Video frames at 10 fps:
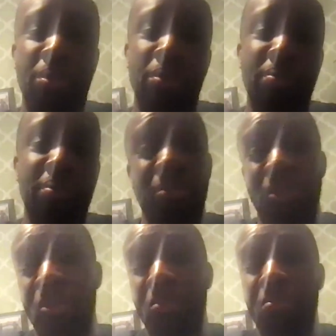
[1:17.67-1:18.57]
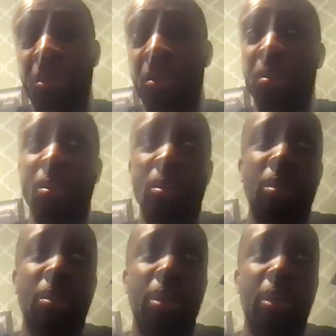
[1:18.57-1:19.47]
but it could be
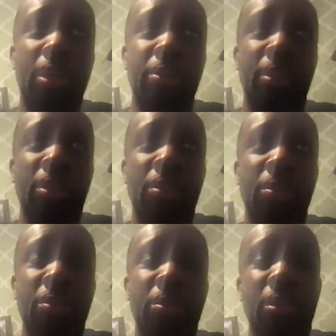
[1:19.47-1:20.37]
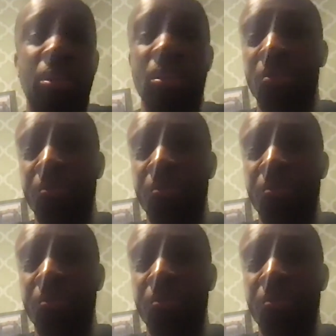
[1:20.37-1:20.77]
AJ Usyk.